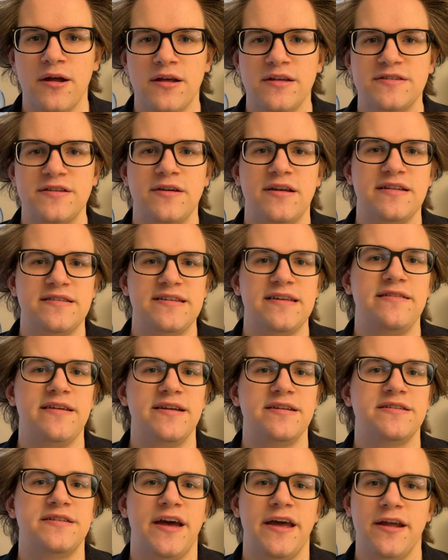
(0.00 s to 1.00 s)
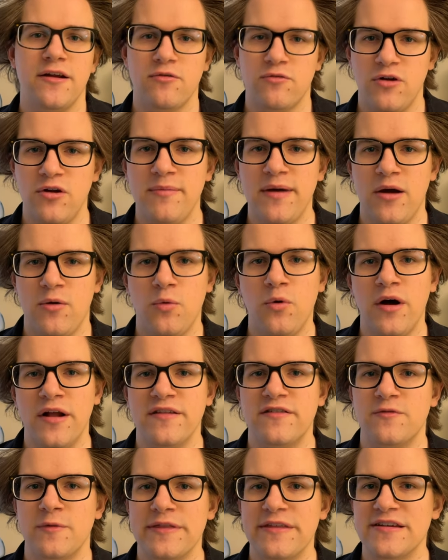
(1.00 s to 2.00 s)
so you can see the entire room at
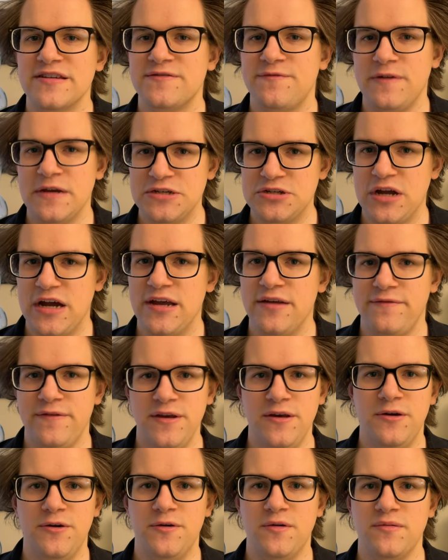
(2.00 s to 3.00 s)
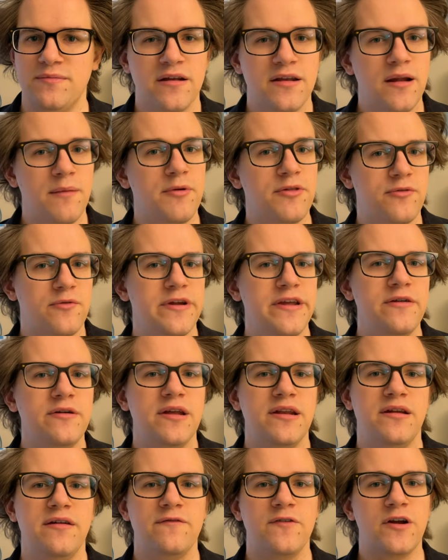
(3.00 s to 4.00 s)
once with this fisheye view. Number three, you
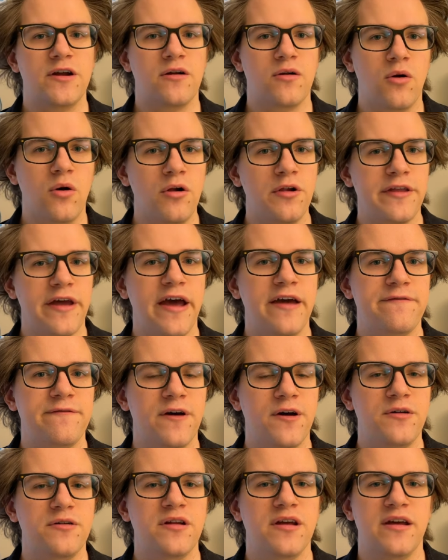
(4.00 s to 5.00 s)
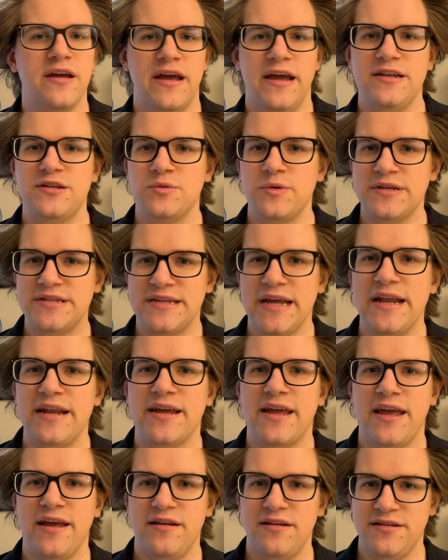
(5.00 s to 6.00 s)
can convert your old iPhone into a
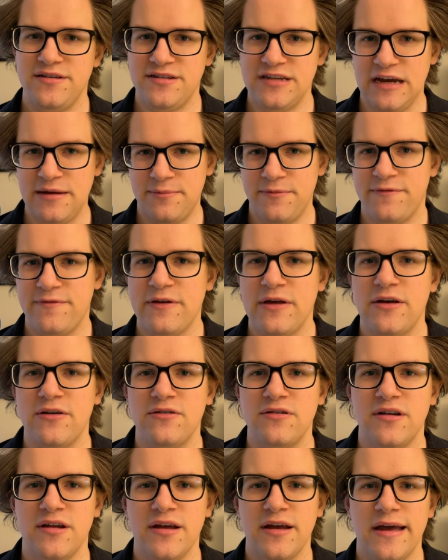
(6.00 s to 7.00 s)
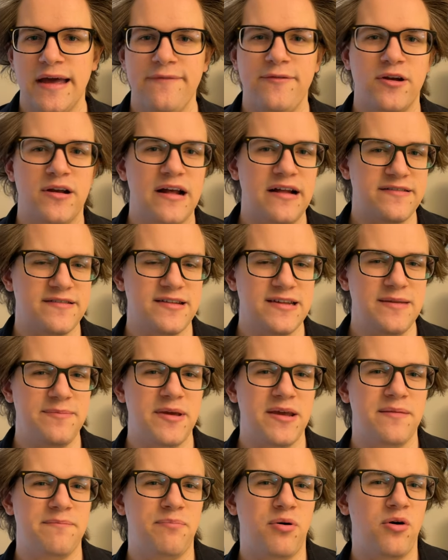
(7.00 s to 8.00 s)
dedicated dumb phone. If you're constantly
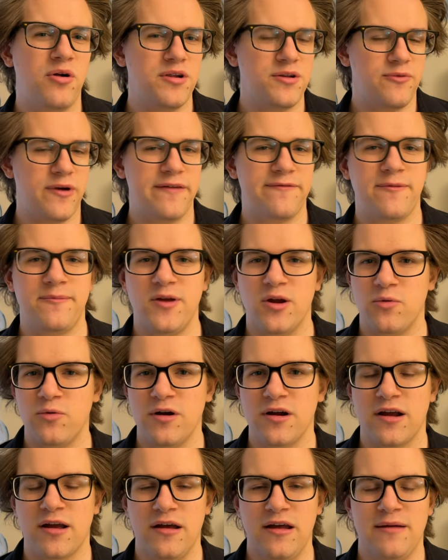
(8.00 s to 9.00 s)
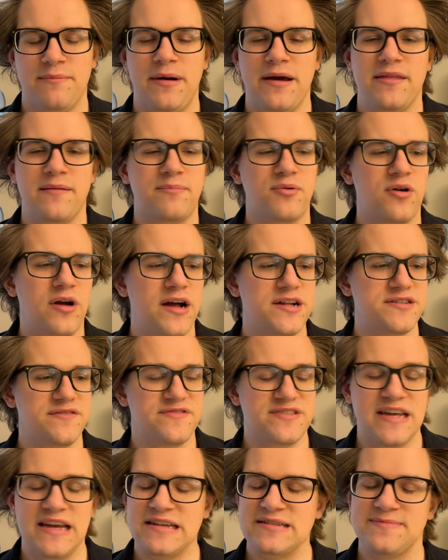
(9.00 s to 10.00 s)
being pulled away from your work by the barrage of
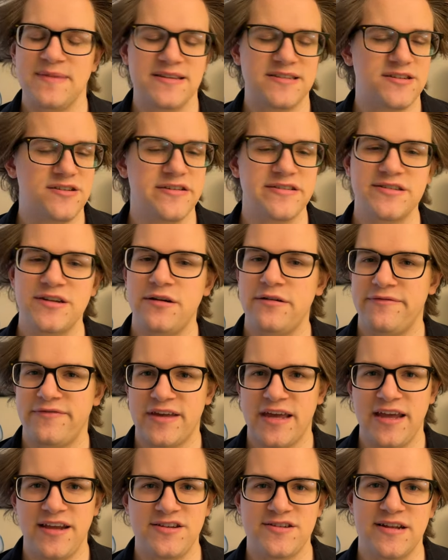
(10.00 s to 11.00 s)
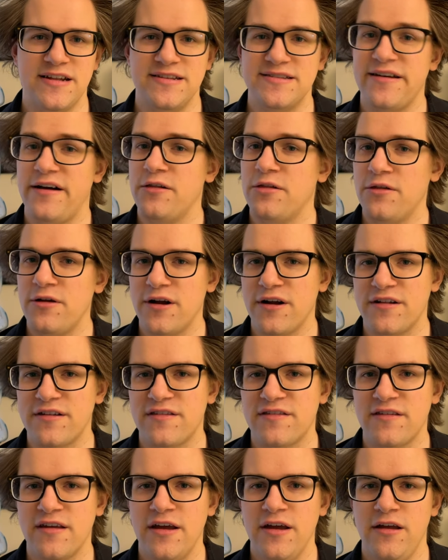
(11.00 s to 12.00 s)
text messages, notifications,
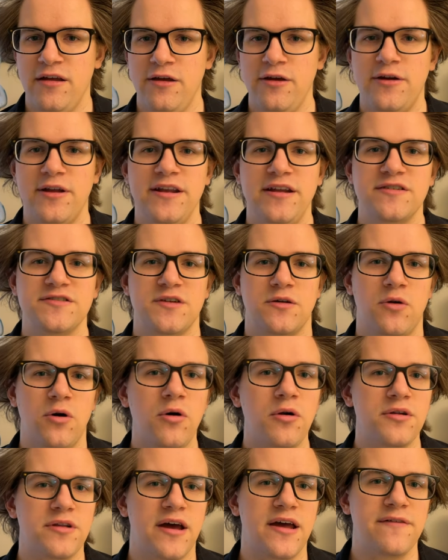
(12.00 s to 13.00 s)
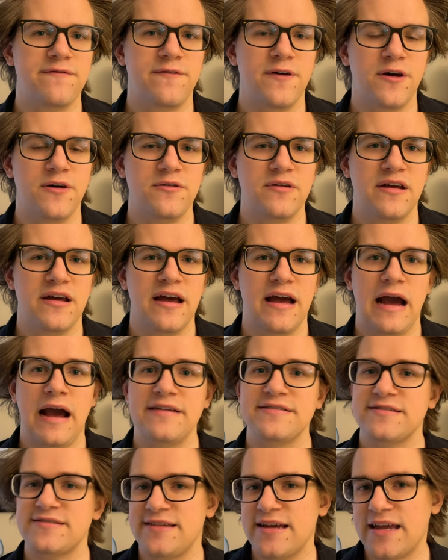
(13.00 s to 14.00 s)
alerts, you can use your old iPhone
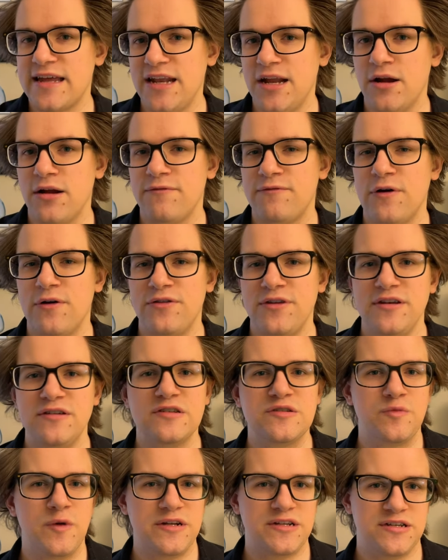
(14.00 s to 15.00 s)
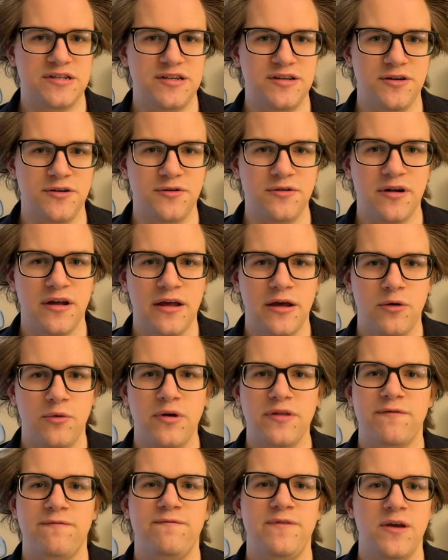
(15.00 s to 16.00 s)
as a secondary phone that you switch to
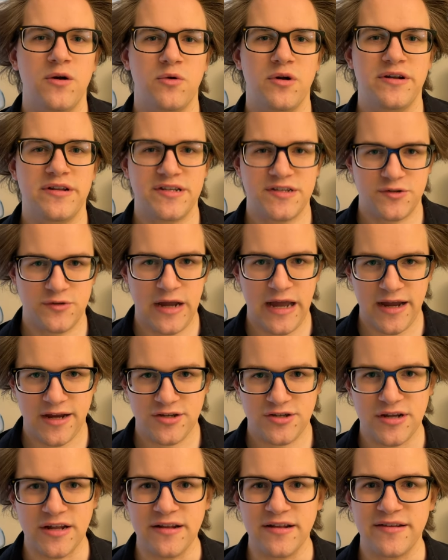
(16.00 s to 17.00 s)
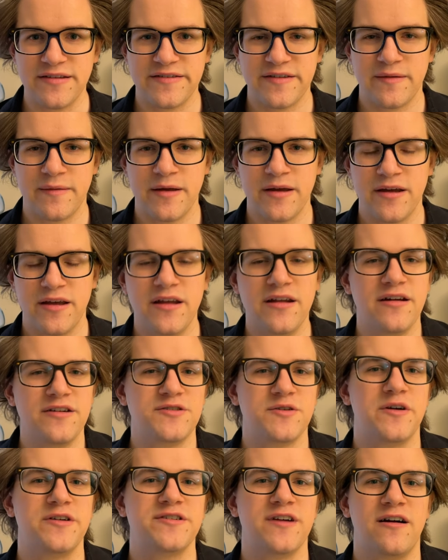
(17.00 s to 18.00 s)
with fewer distractions. You know,
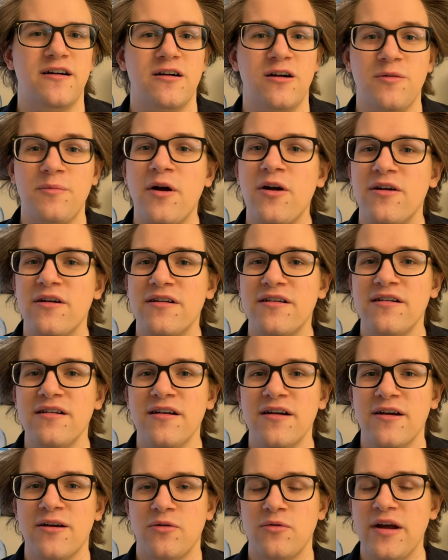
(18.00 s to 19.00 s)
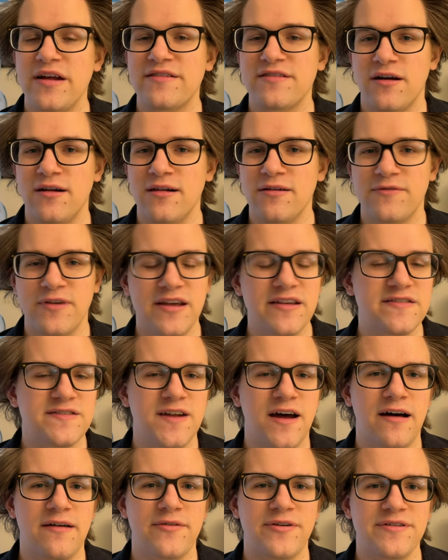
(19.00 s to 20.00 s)
George R.R. Martin writes all of his
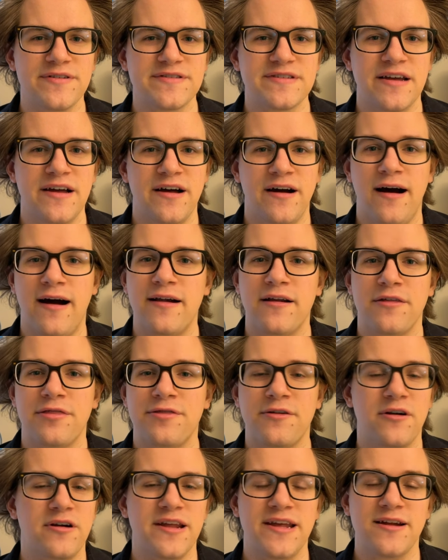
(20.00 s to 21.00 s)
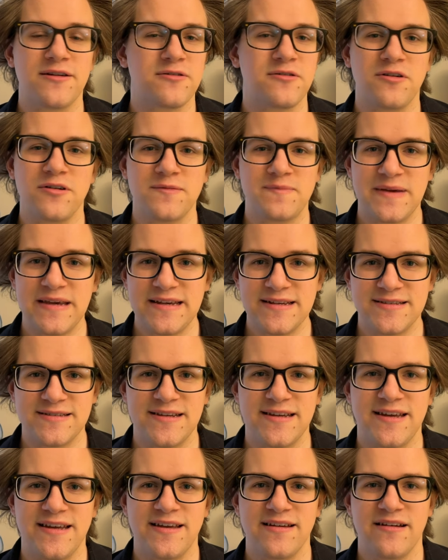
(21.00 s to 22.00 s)
novels on a 30 year old
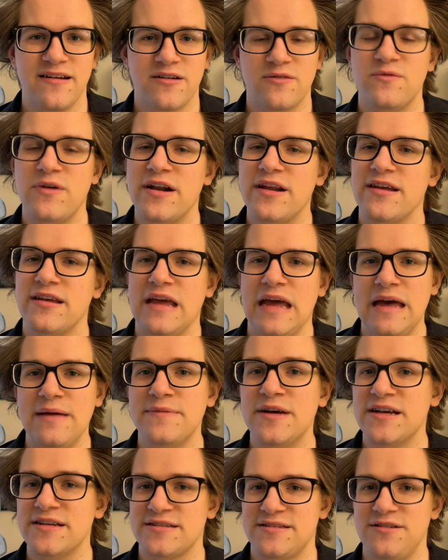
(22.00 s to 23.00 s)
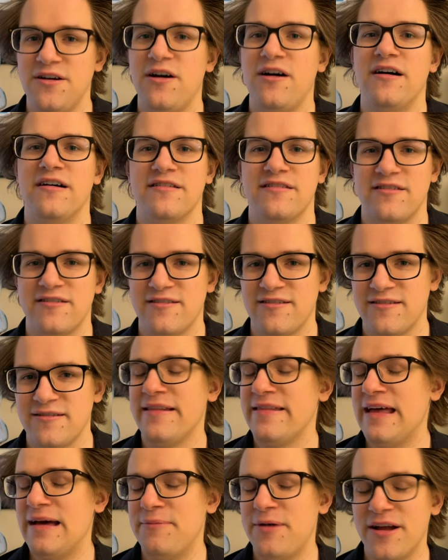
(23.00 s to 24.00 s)
PC running MS DOS.
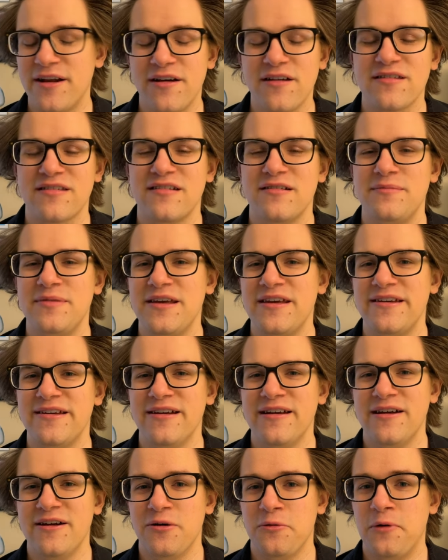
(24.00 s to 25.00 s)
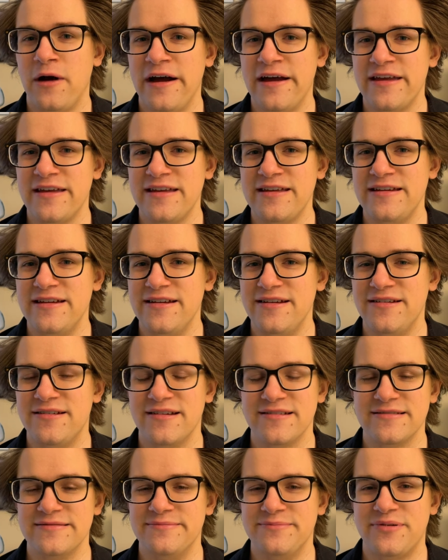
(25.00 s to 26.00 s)
That might also be why he
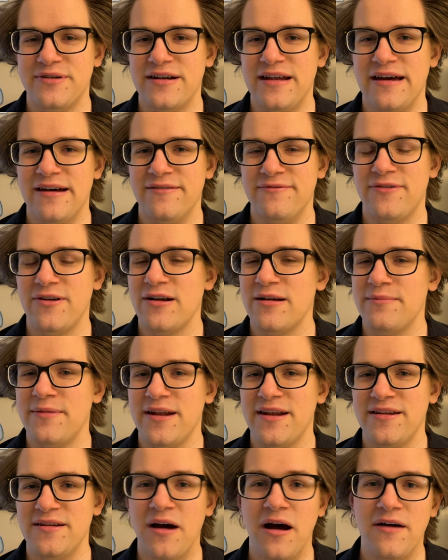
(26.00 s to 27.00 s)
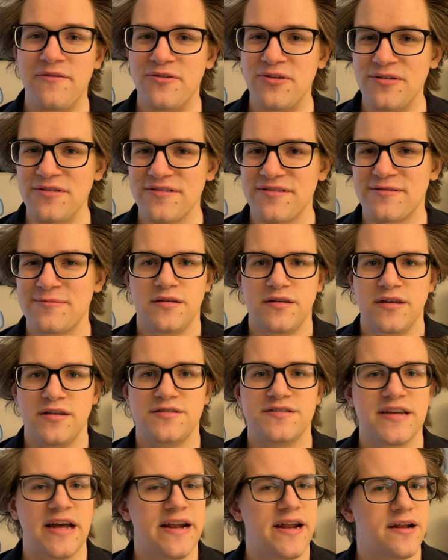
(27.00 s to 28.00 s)
doesn't put out very many novels. You
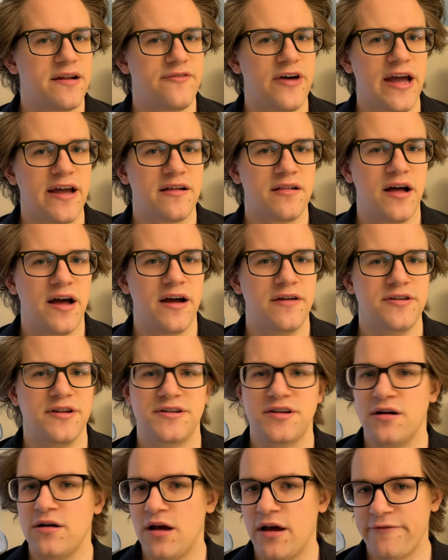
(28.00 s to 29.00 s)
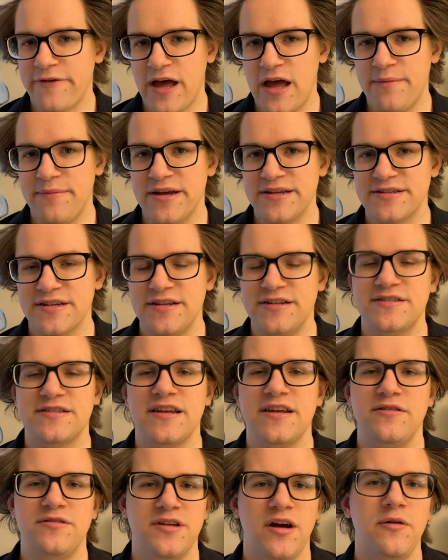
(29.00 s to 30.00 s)
sign out of iCloud, you turn off iMessage so
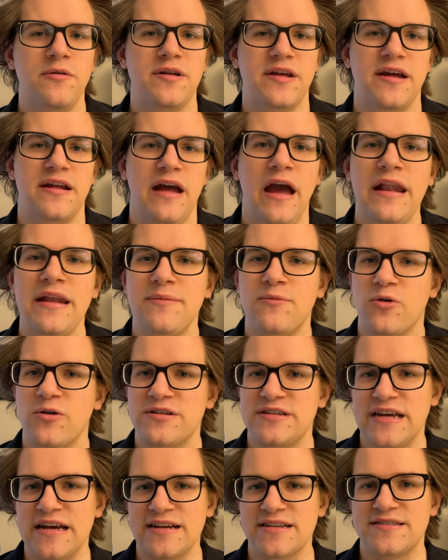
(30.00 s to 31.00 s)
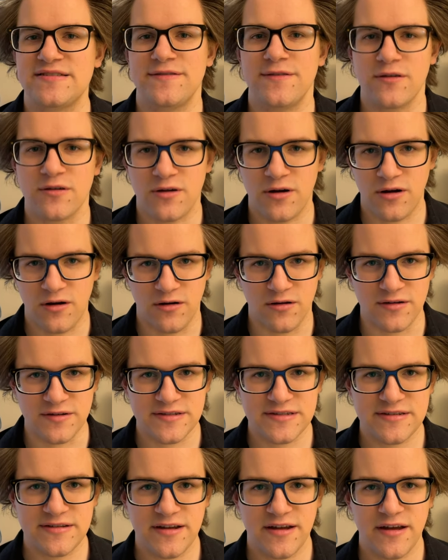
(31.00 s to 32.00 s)
you don't get any more texts or
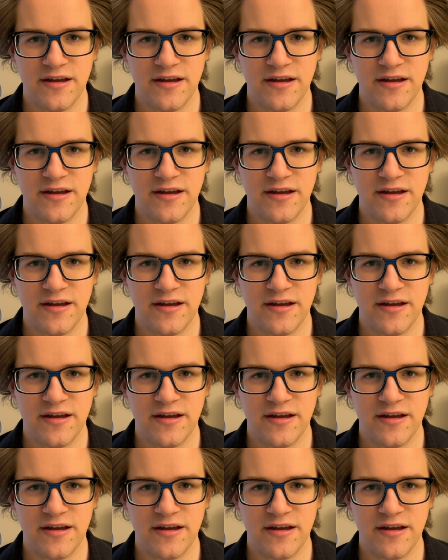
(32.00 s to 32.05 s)
calls.